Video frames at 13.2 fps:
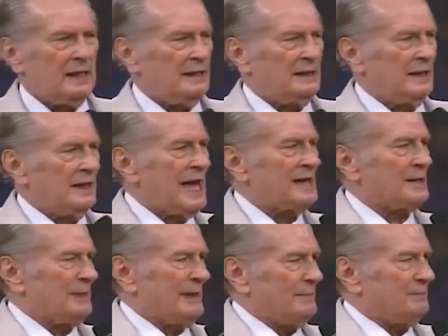A lot
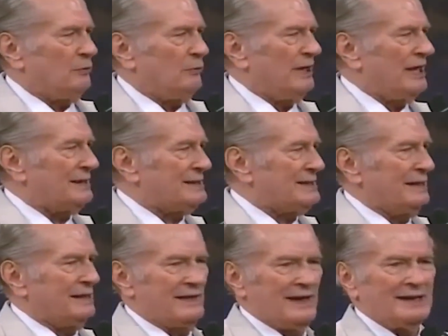of people, when I
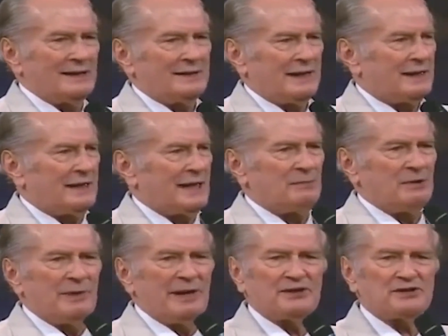tell that, they come
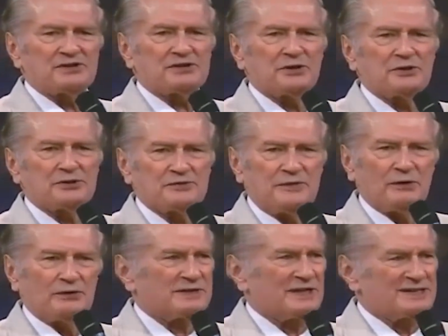to me, it's church
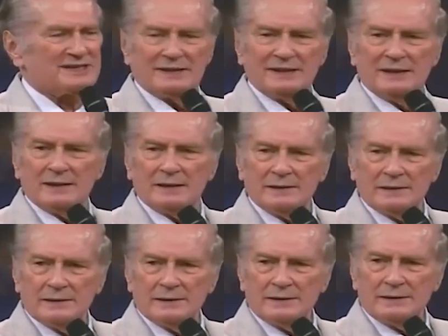folks. They said,
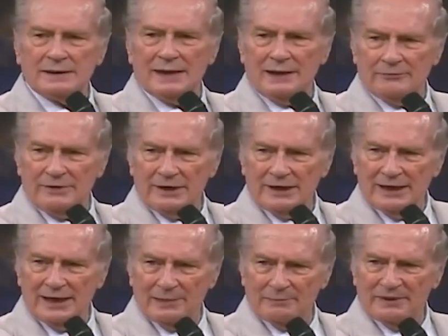Did that really
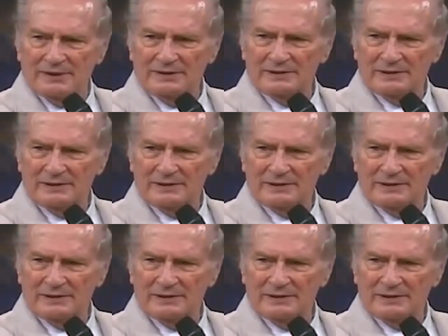happen?